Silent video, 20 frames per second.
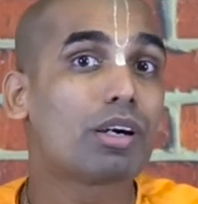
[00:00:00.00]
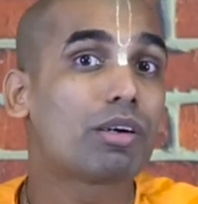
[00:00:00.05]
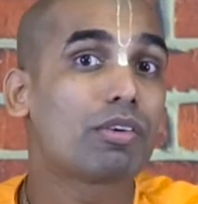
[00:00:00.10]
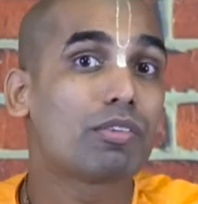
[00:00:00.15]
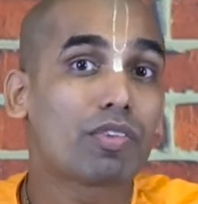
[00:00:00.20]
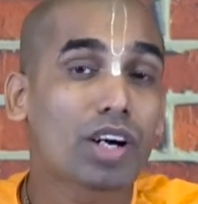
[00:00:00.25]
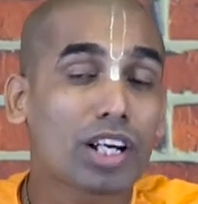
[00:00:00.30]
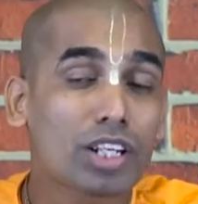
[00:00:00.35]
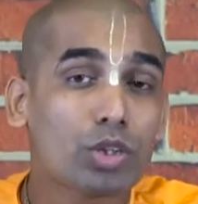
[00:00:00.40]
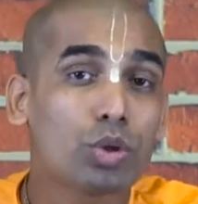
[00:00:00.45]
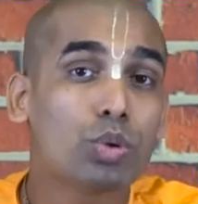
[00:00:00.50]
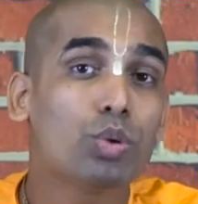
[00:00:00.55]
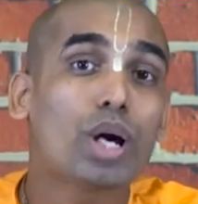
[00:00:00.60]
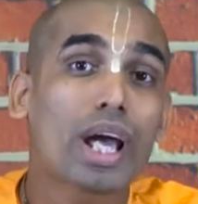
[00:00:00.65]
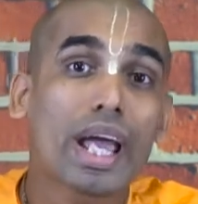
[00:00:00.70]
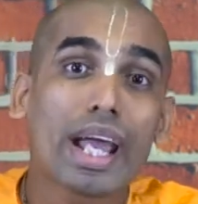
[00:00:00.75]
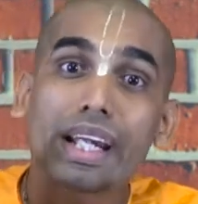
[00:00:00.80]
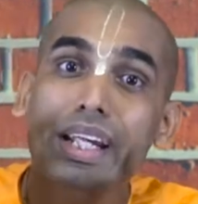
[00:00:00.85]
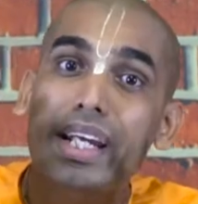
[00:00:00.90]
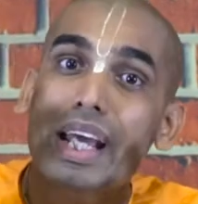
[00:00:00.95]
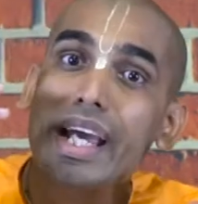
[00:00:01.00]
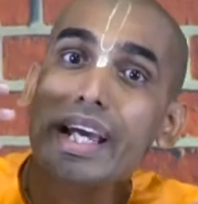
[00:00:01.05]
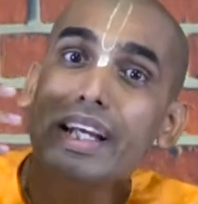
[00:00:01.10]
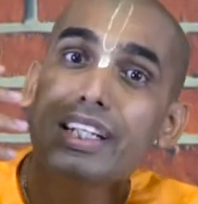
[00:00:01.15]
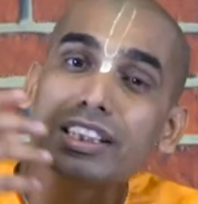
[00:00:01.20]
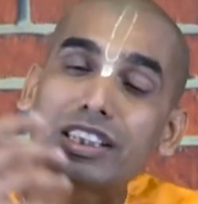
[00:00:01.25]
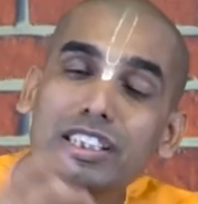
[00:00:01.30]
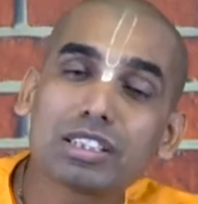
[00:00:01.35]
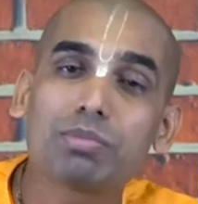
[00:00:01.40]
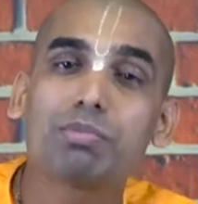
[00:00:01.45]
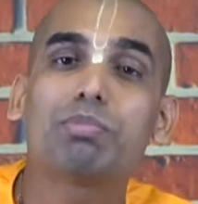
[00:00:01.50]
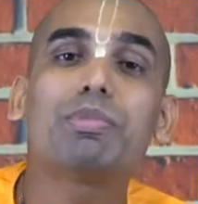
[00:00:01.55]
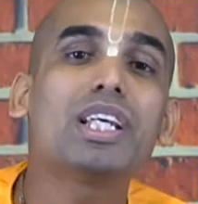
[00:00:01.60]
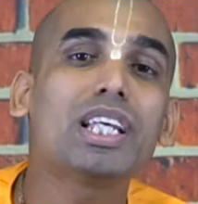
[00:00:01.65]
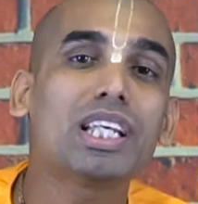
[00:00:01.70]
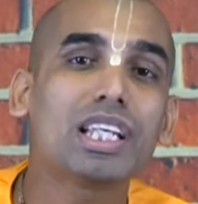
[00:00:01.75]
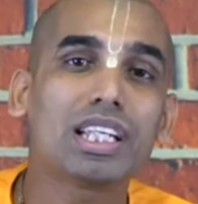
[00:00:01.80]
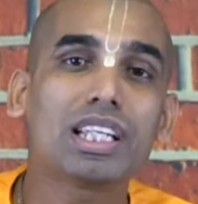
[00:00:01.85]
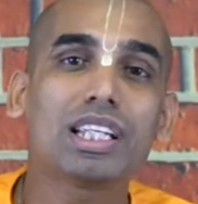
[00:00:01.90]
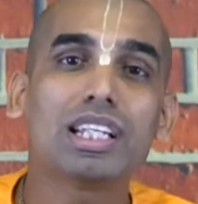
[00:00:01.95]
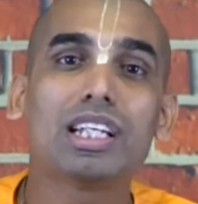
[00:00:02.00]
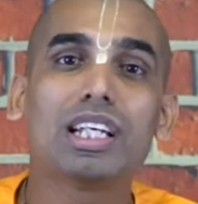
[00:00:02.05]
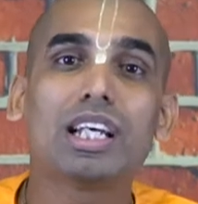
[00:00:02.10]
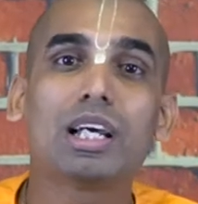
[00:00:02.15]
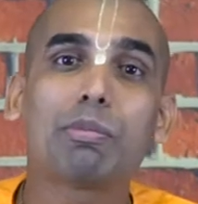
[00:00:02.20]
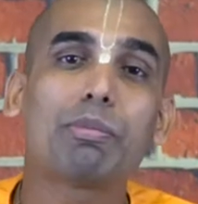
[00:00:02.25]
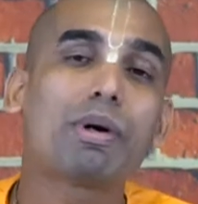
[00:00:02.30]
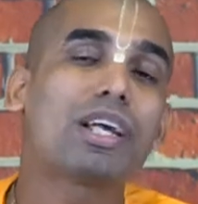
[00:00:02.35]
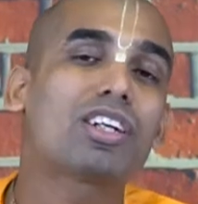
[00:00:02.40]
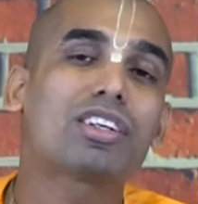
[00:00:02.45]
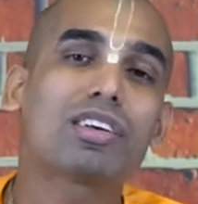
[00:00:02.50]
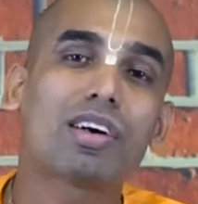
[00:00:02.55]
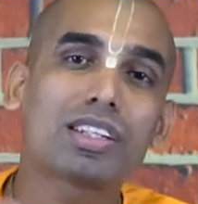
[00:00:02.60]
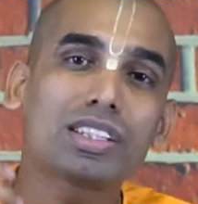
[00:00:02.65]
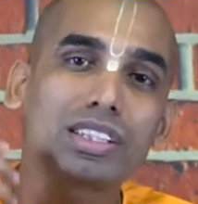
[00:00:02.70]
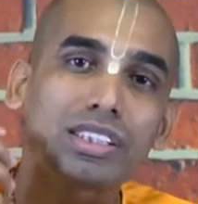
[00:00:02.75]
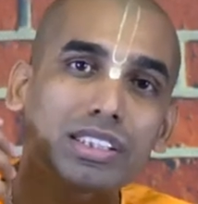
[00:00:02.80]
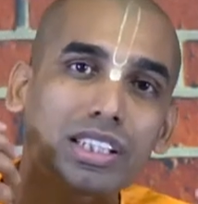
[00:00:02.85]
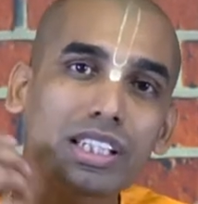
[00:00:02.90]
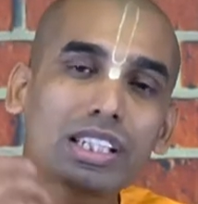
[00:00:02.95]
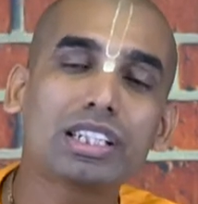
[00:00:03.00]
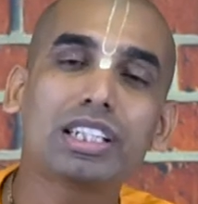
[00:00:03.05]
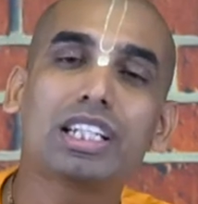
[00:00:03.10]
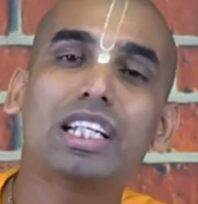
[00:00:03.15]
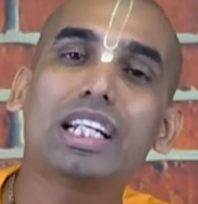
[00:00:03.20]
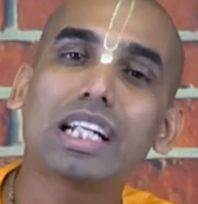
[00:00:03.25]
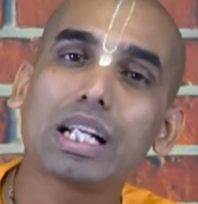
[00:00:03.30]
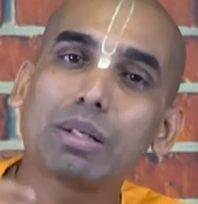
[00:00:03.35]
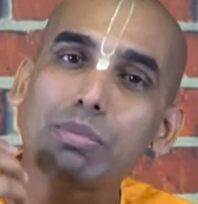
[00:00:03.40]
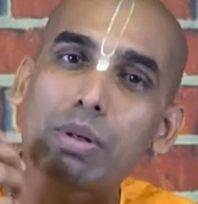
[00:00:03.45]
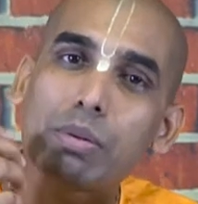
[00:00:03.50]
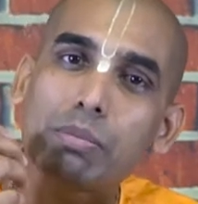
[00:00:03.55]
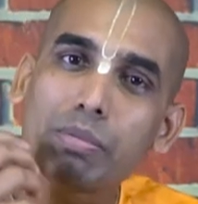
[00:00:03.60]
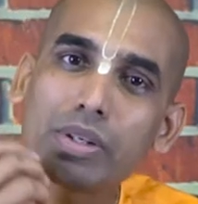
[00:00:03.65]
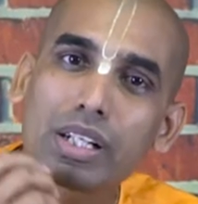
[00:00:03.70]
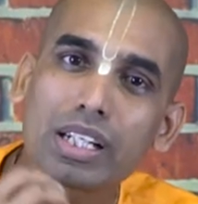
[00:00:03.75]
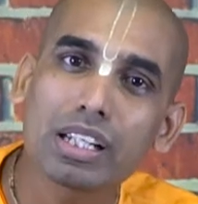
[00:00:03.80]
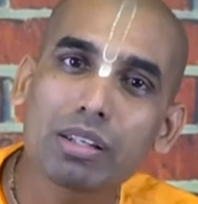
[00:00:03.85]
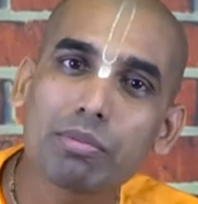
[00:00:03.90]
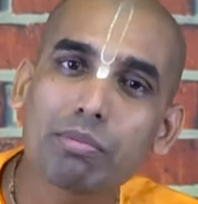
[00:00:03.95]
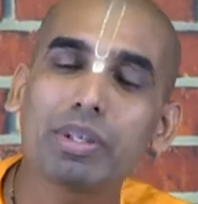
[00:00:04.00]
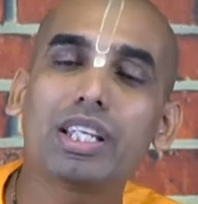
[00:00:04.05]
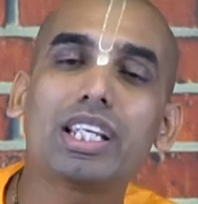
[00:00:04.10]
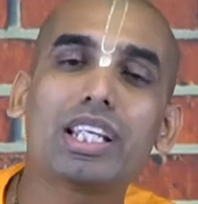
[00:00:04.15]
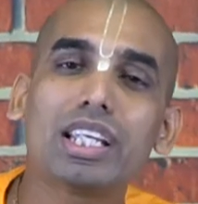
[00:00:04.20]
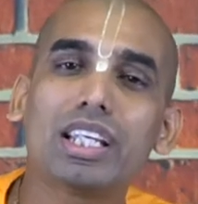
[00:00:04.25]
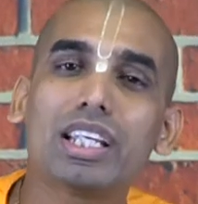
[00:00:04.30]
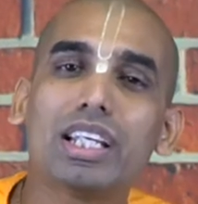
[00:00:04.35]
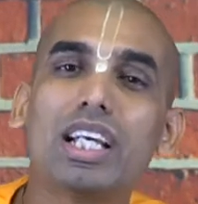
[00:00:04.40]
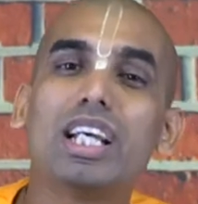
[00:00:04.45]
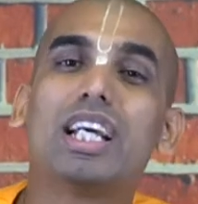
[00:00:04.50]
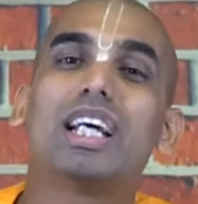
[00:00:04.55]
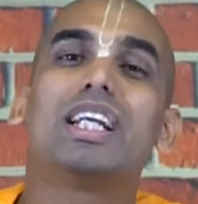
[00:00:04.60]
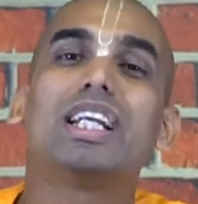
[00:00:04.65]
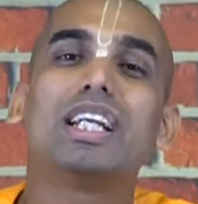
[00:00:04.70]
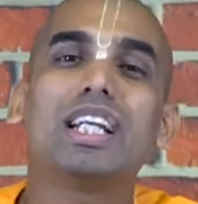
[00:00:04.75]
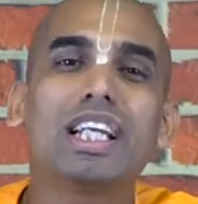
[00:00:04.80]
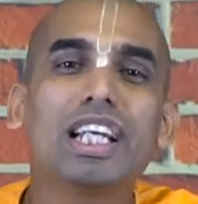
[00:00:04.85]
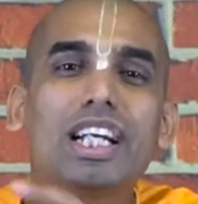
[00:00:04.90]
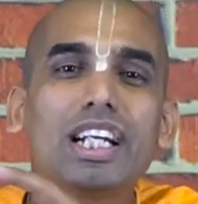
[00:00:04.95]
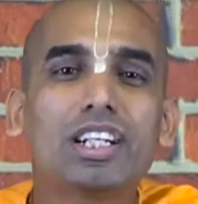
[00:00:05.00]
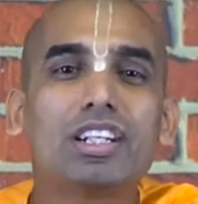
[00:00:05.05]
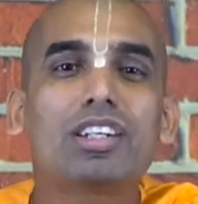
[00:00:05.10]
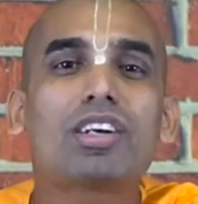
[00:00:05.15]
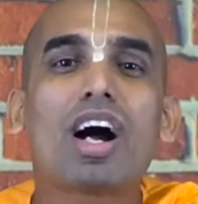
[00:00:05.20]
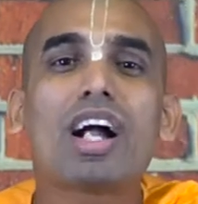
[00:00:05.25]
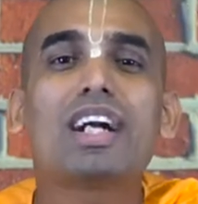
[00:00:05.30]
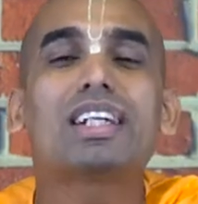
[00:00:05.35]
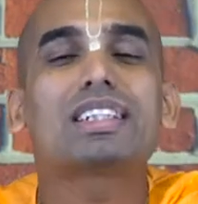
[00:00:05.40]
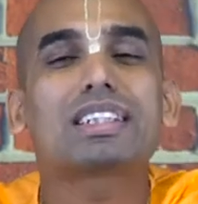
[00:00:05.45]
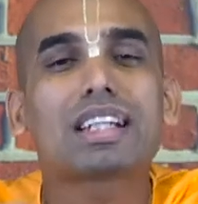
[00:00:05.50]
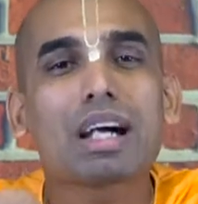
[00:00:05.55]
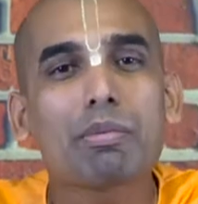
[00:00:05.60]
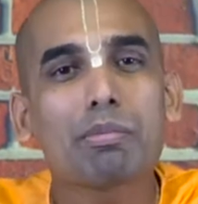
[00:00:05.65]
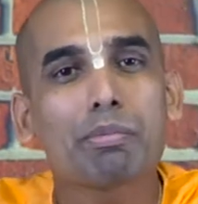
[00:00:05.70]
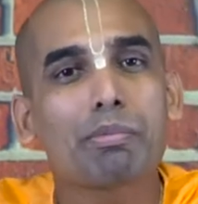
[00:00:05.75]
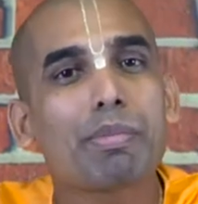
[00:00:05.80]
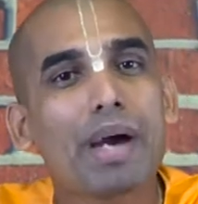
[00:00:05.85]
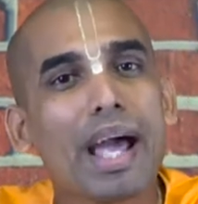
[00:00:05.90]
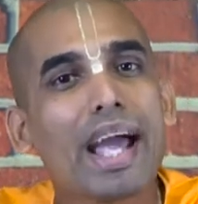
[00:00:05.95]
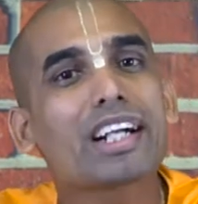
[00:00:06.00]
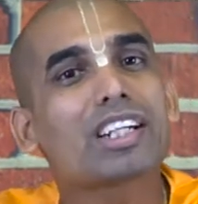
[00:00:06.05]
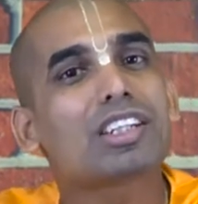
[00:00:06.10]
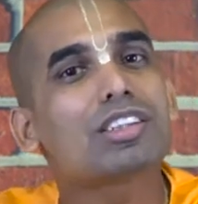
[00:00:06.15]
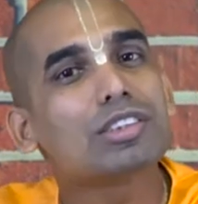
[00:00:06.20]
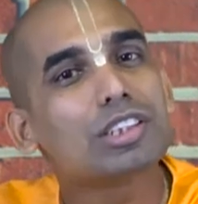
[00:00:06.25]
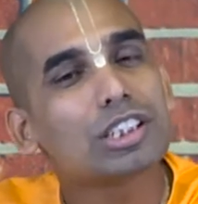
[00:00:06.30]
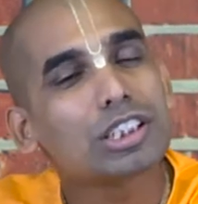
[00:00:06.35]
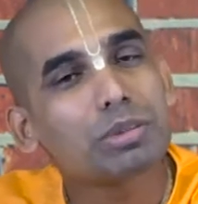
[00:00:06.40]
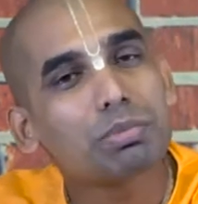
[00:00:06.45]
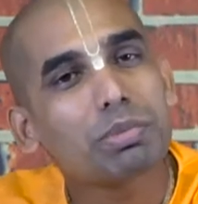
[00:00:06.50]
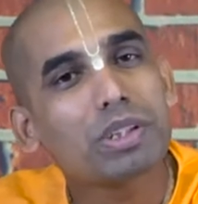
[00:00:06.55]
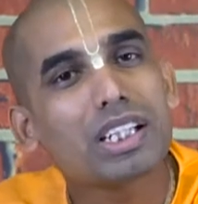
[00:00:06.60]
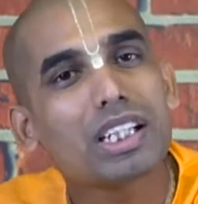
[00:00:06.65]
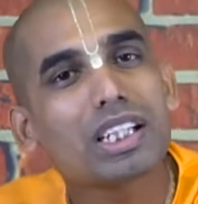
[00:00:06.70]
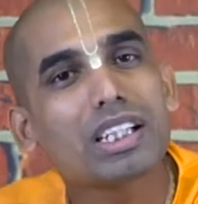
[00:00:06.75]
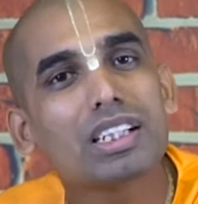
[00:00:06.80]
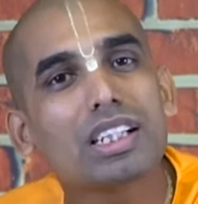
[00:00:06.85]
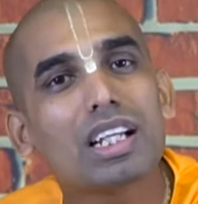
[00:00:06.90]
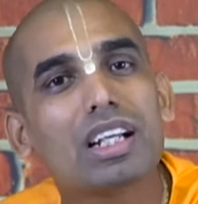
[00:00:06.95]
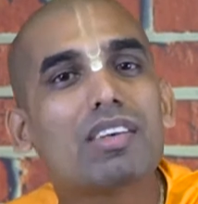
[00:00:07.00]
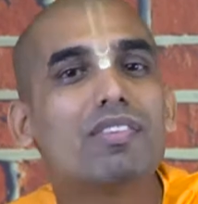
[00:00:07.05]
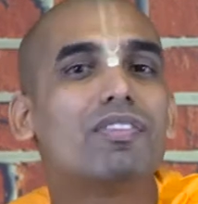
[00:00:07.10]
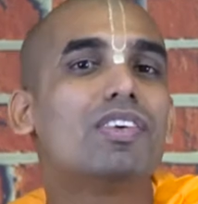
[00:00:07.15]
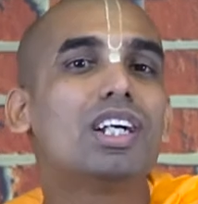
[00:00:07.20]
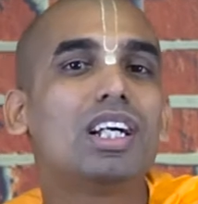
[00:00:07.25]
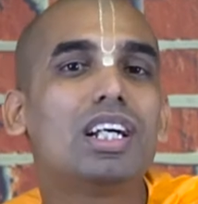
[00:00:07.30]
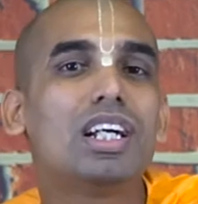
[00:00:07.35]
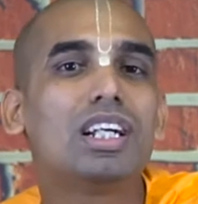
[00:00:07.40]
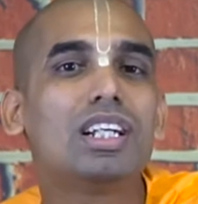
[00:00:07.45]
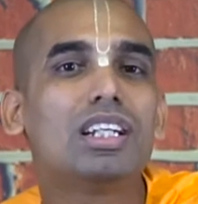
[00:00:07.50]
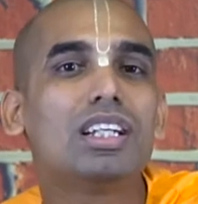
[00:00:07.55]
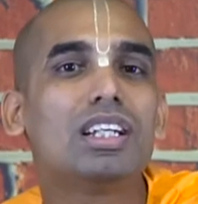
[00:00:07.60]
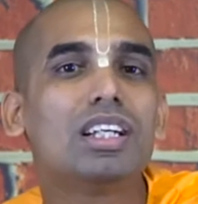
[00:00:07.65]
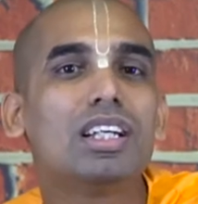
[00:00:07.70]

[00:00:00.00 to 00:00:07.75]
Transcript: One who attains me by constantly remembering me need not come back to this material world,